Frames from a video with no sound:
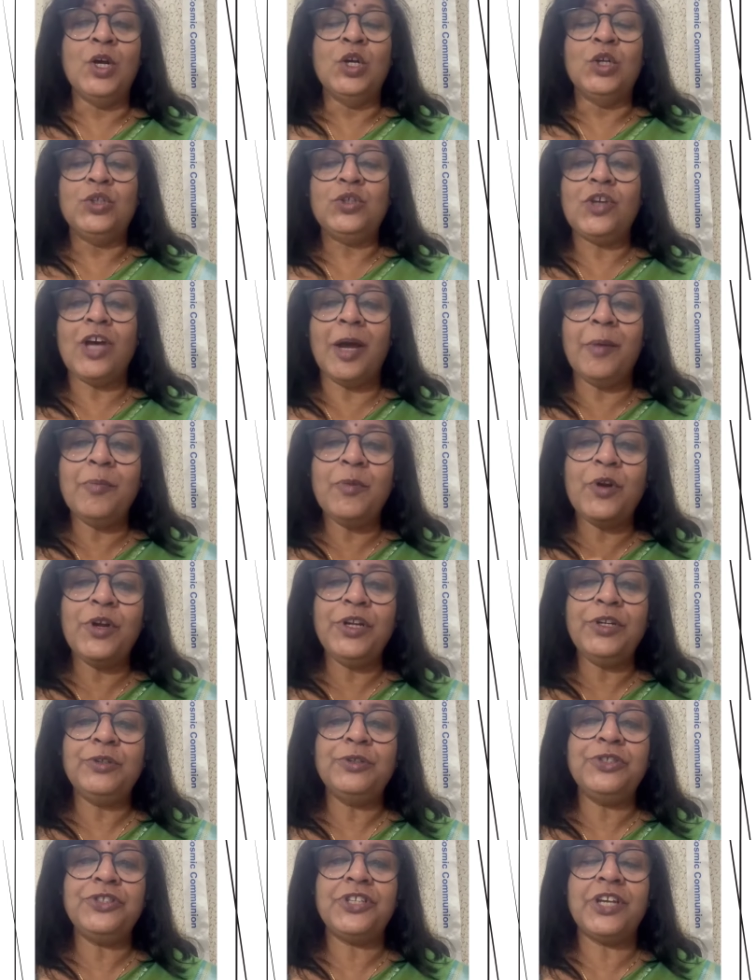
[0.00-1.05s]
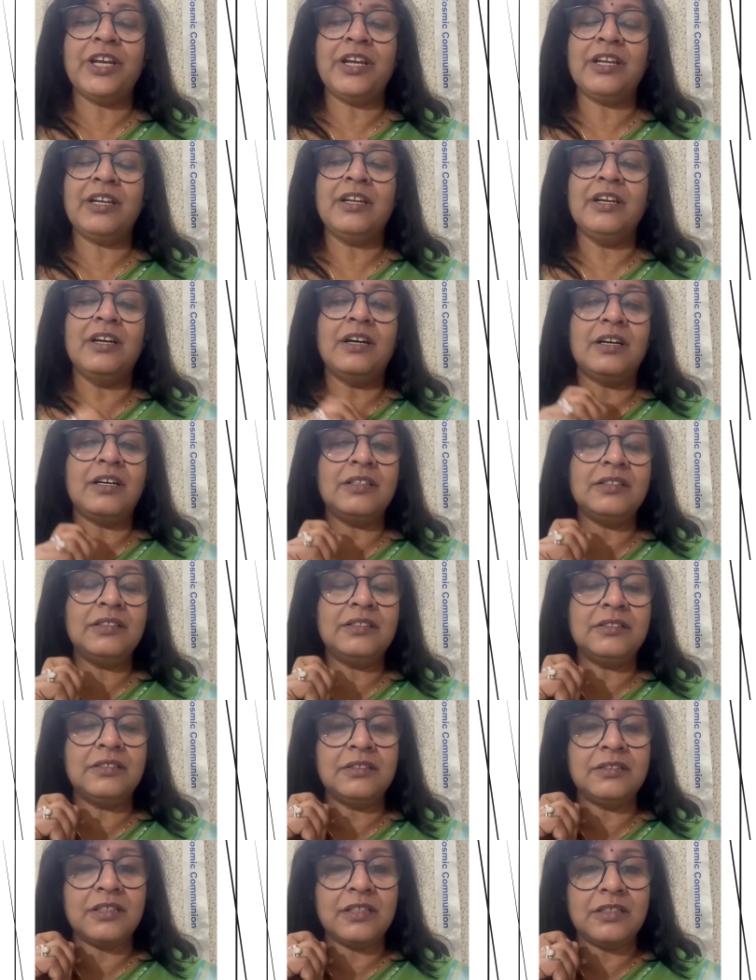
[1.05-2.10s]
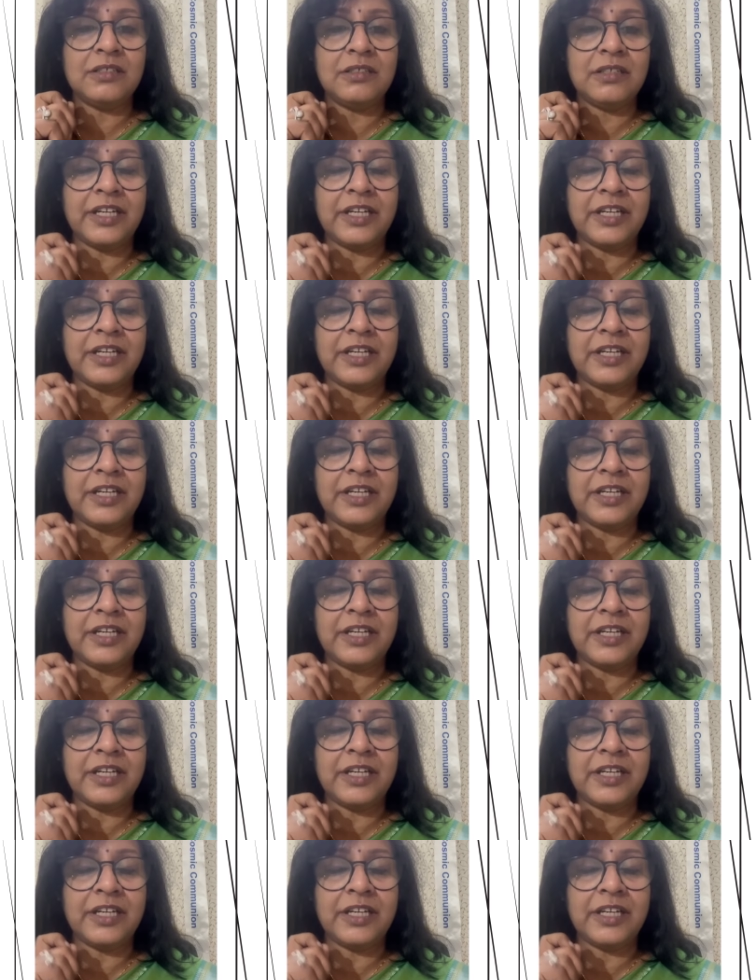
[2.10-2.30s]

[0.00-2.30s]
So I'm going to share the